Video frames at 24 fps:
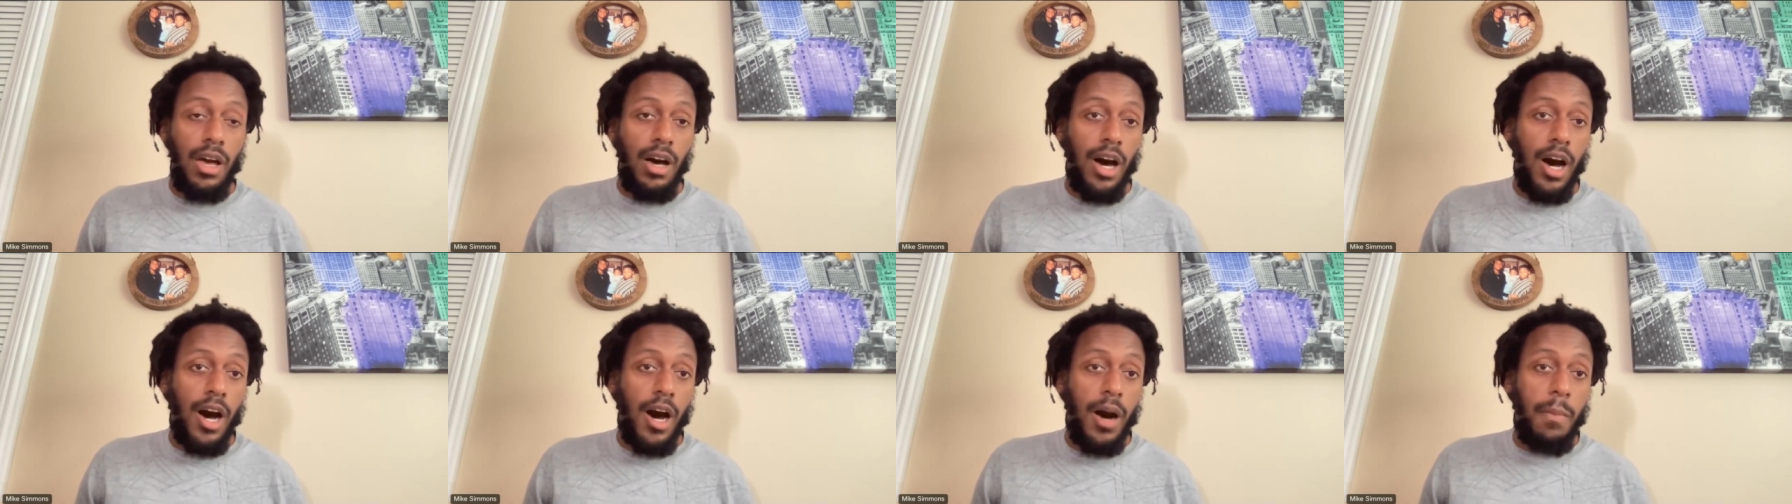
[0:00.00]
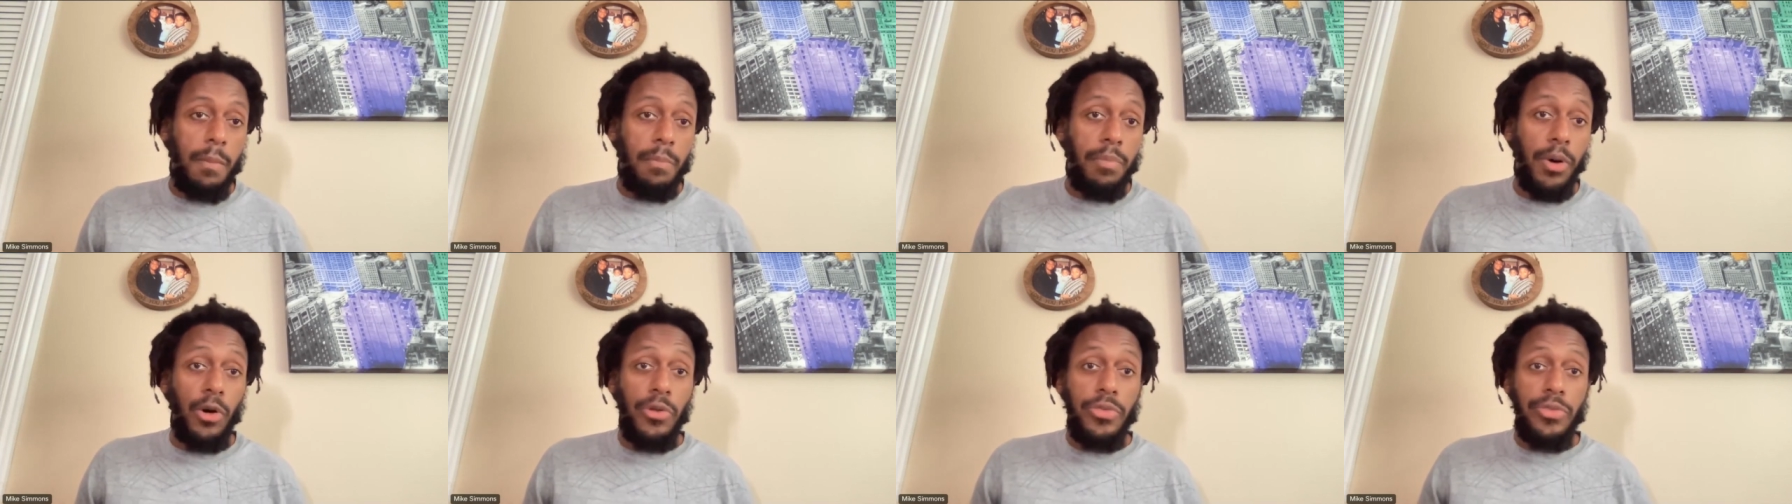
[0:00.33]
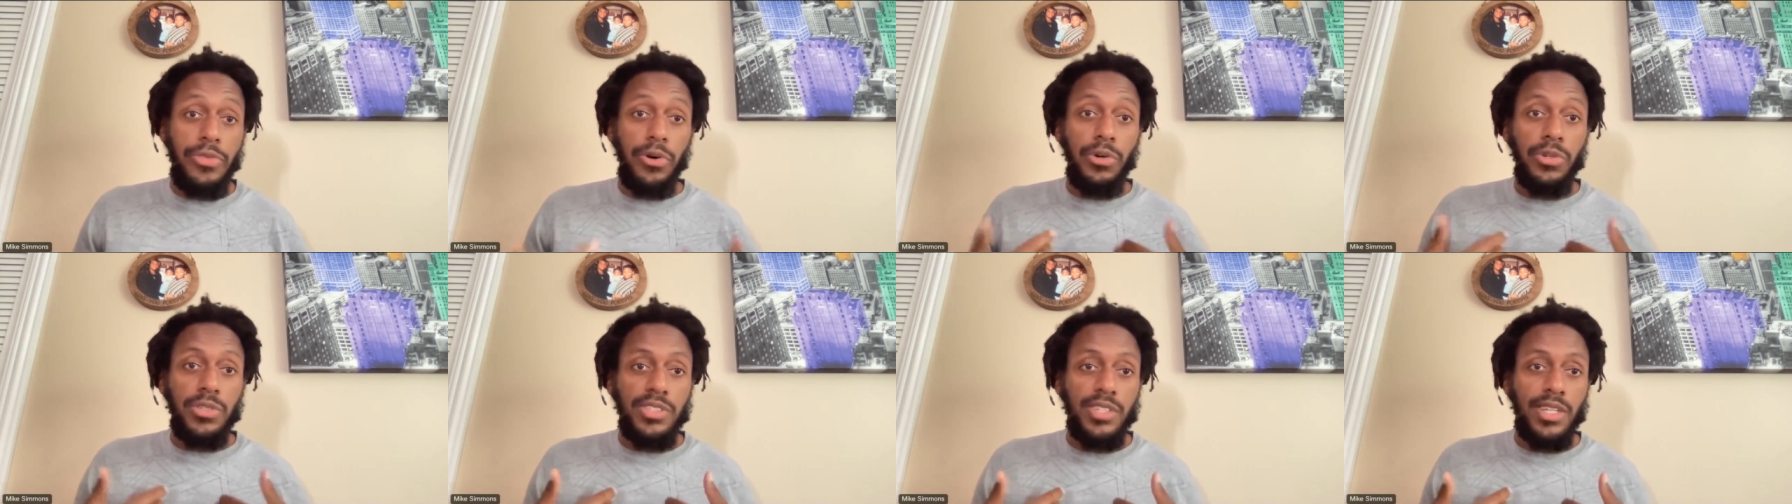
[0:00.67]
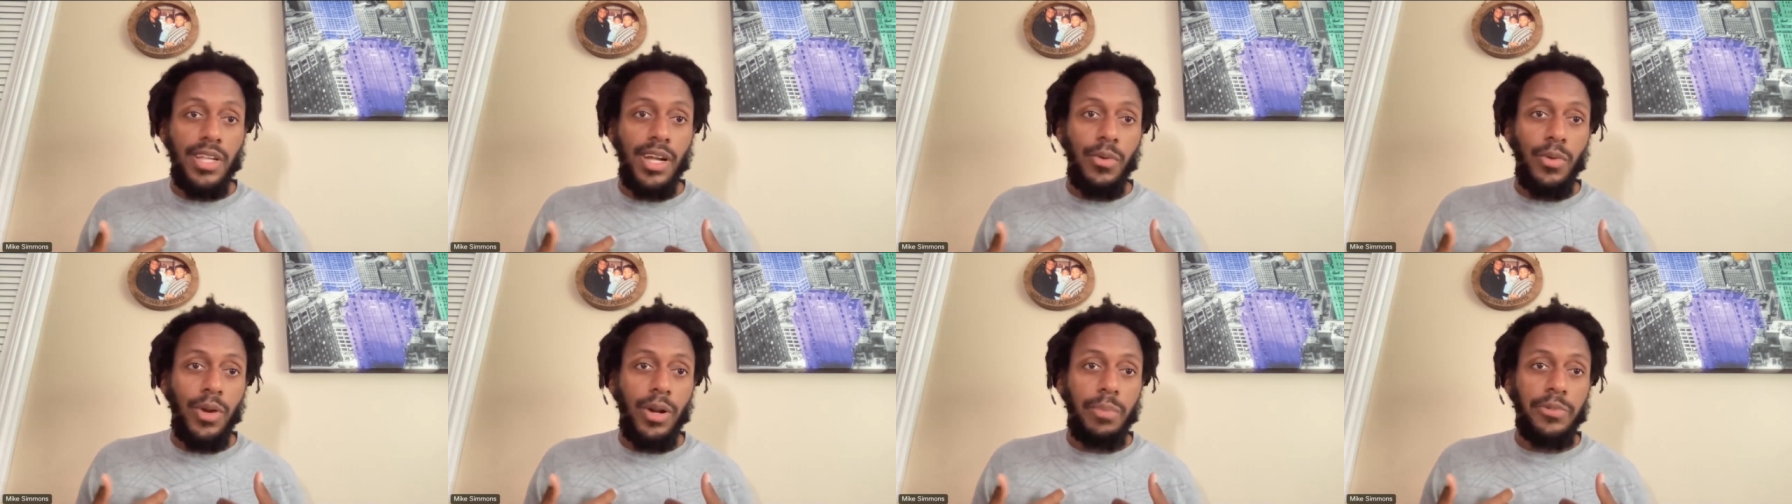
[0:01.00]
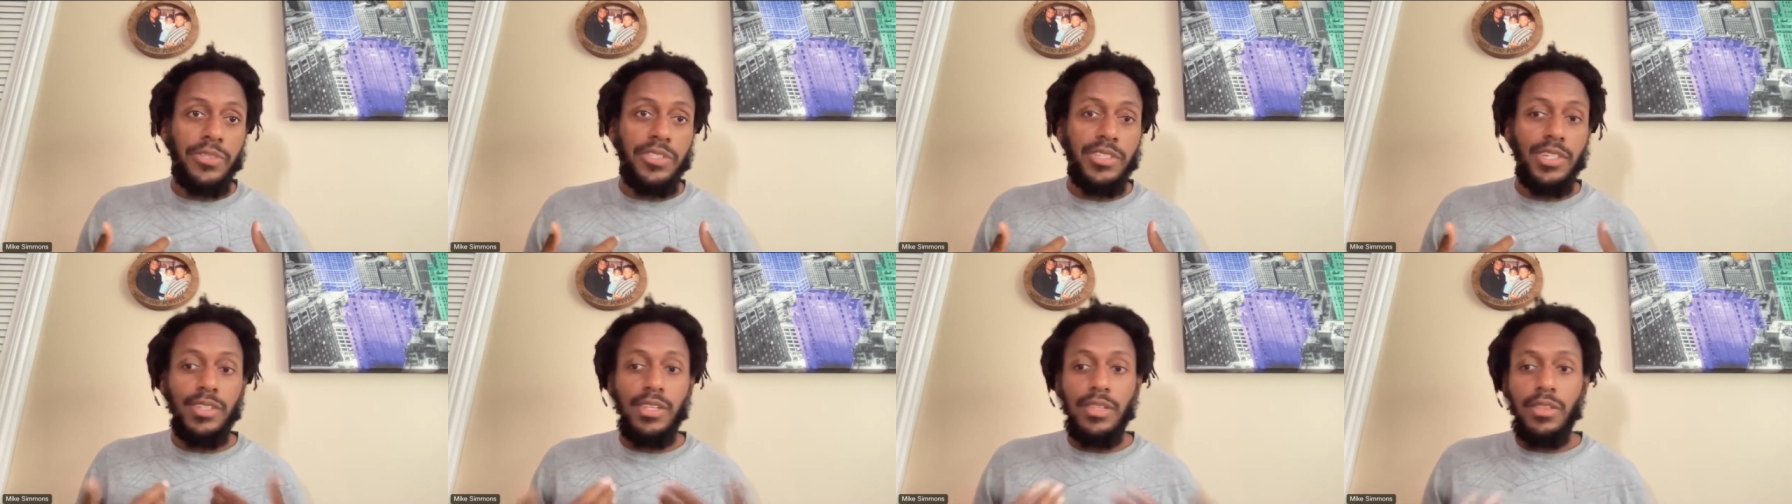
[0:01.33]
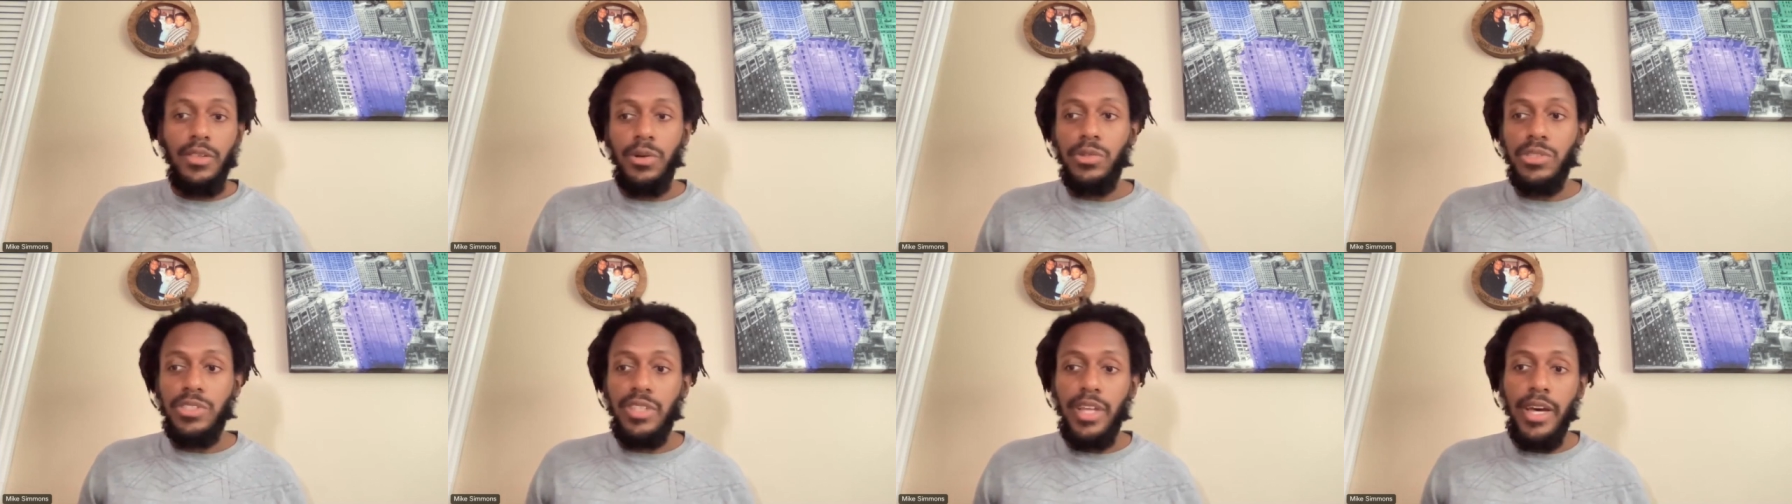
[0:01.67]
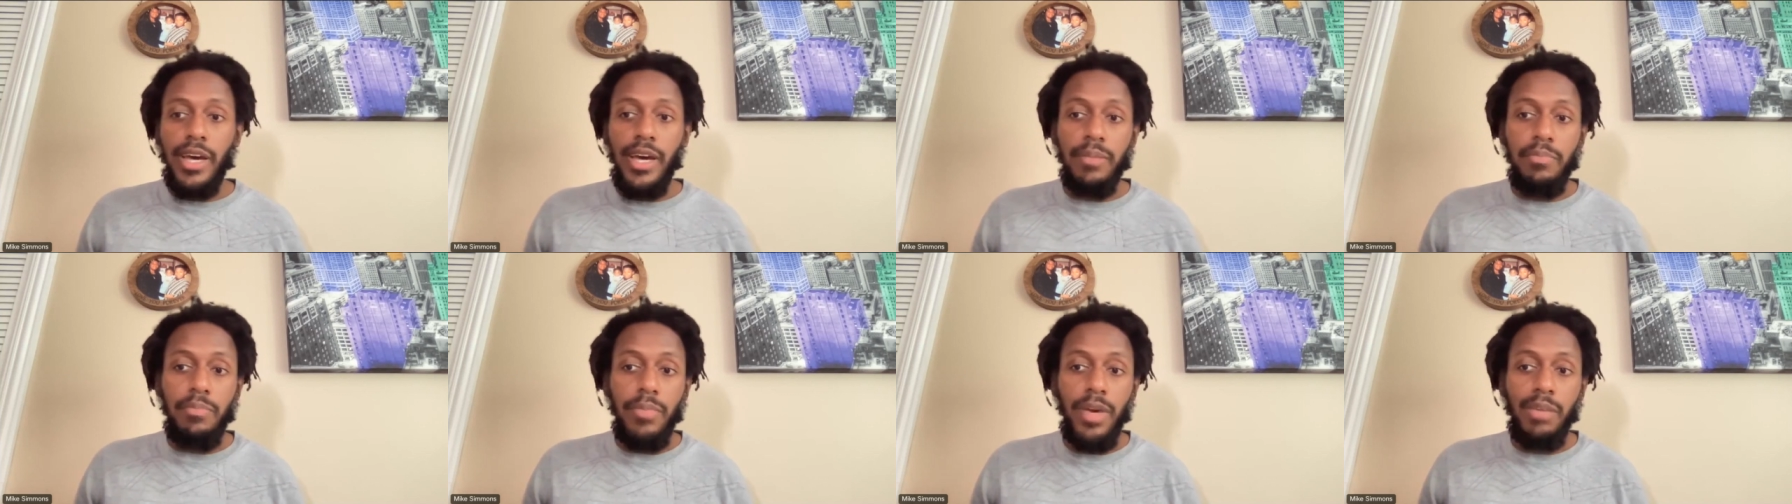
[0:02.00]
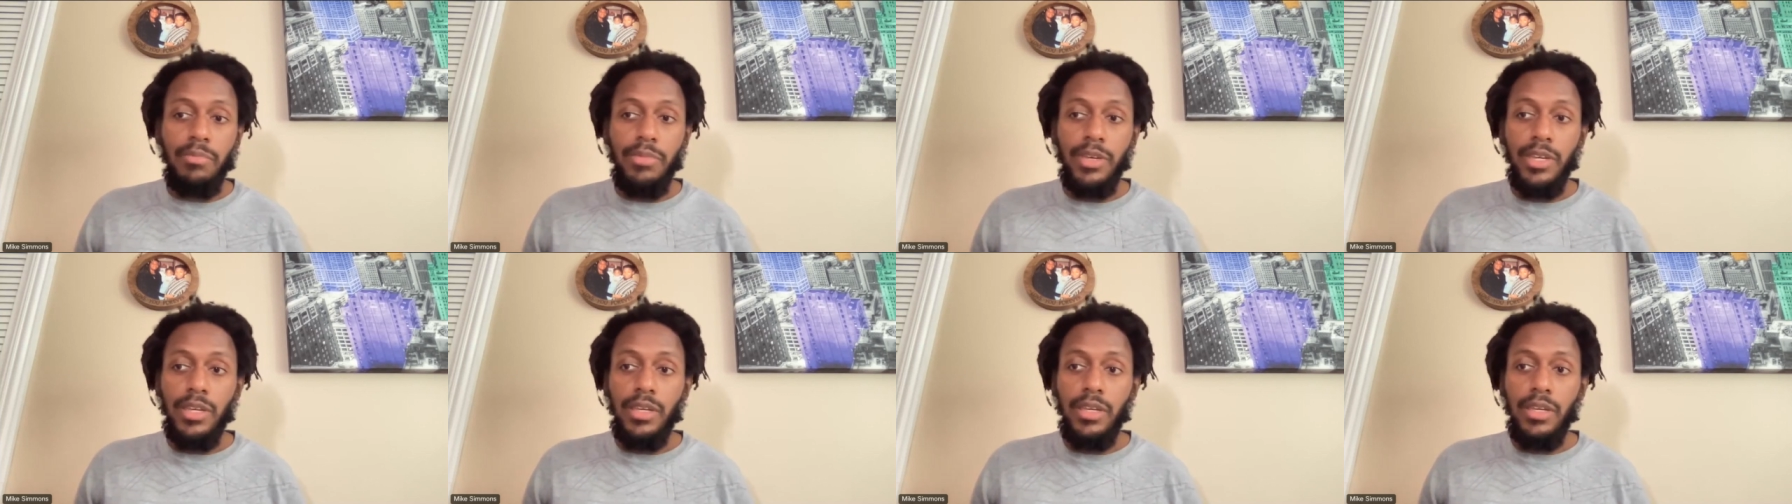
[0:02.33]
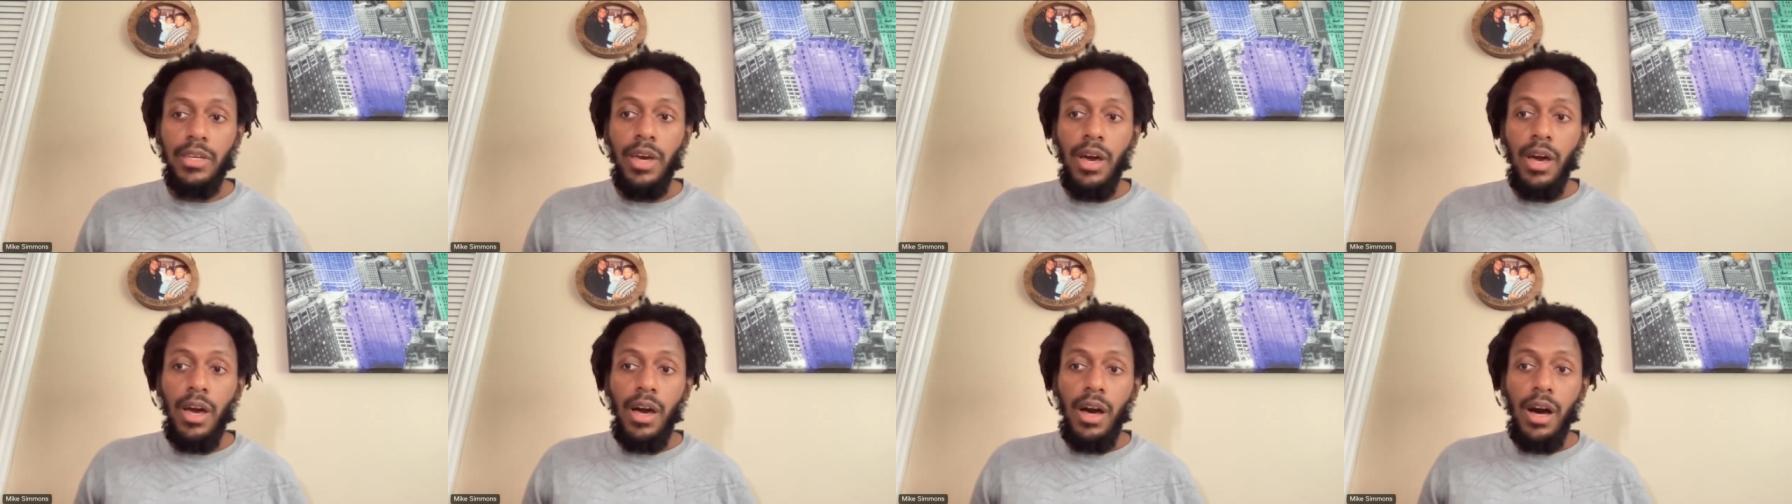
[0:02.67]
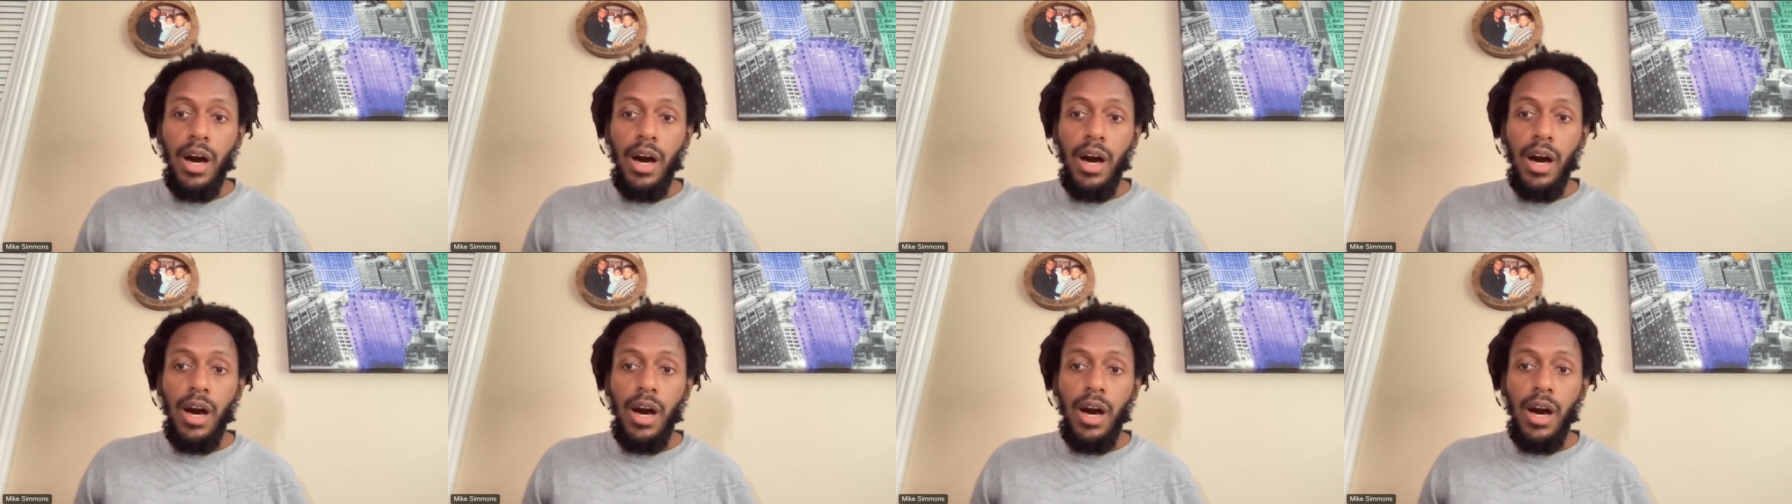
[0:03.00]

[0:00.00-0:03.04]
both those that I represent and those that maybe,